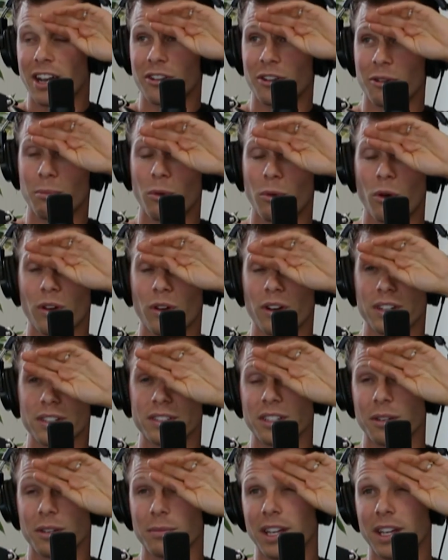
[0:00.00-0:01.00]
or more
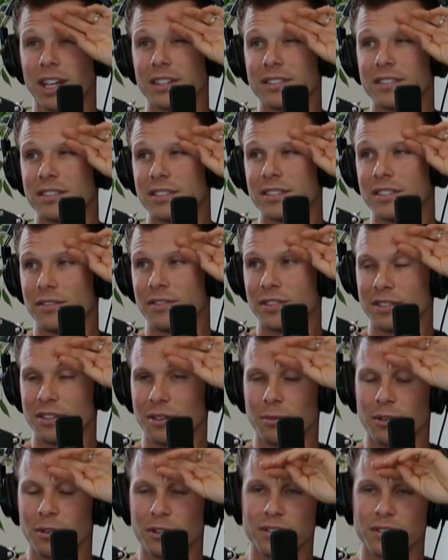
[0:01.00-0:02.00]
in some cases if it's
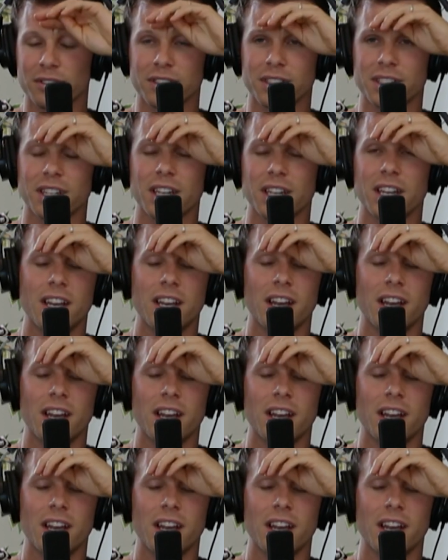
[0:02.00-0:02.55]
commercial, and